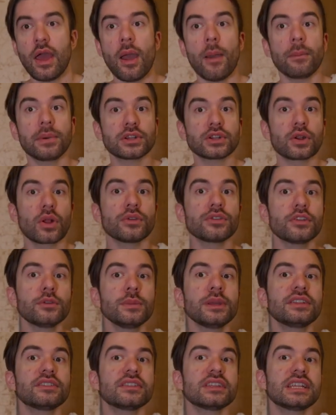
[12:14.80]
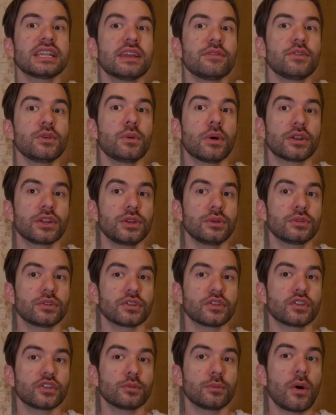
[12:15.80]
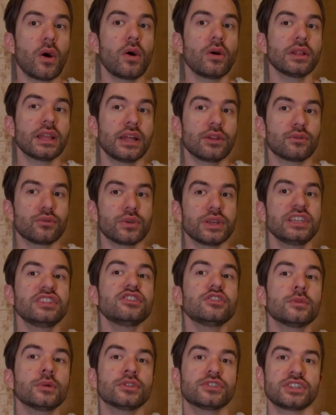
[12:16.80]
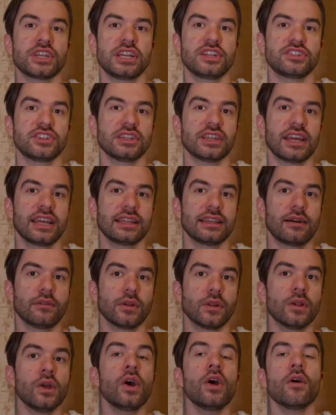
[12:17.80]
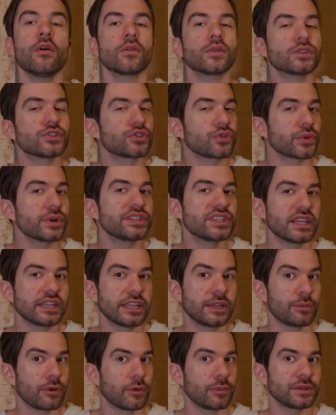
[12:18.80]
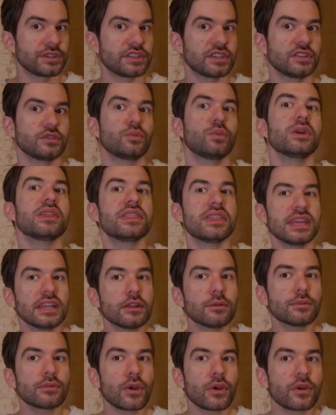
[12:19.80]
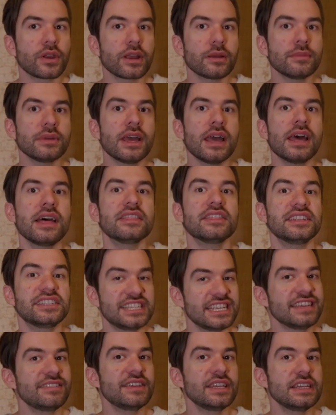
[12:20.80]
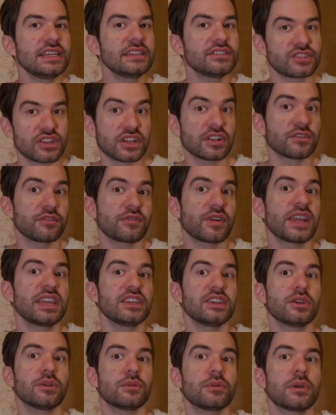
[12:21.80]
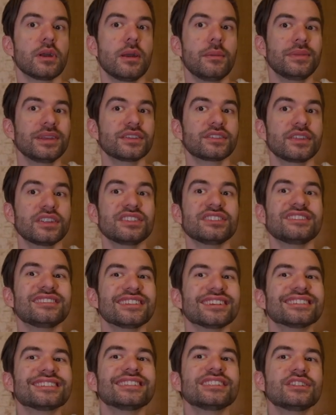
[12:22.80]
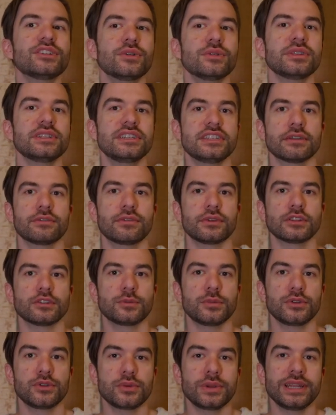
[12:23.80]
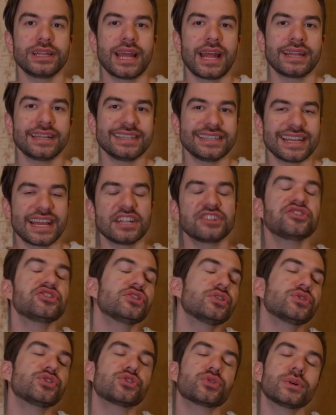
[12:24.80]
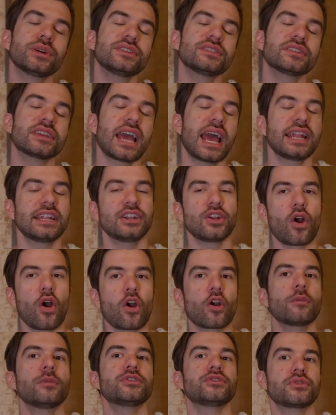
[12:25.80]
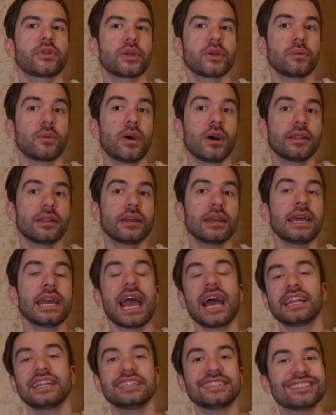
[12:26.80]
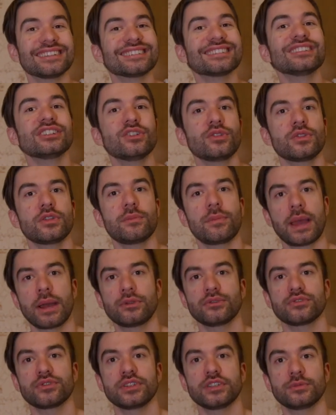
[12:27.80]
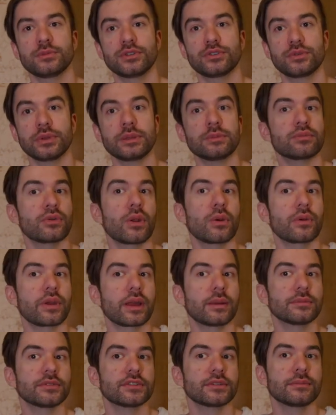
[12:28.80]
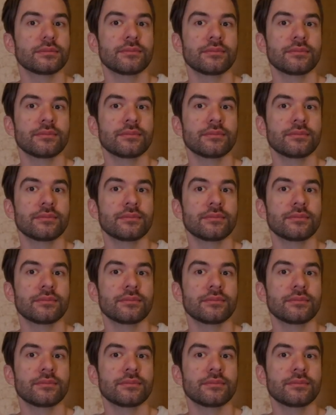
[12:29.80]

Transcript: But it also means that if you want to use a small and reasonable change in light level for storytelling purposes within a program, the TV is going to fight you because it doesn't know the difference between an intentional choice and an arbitrary one and it doesn't know the boundaries between programs.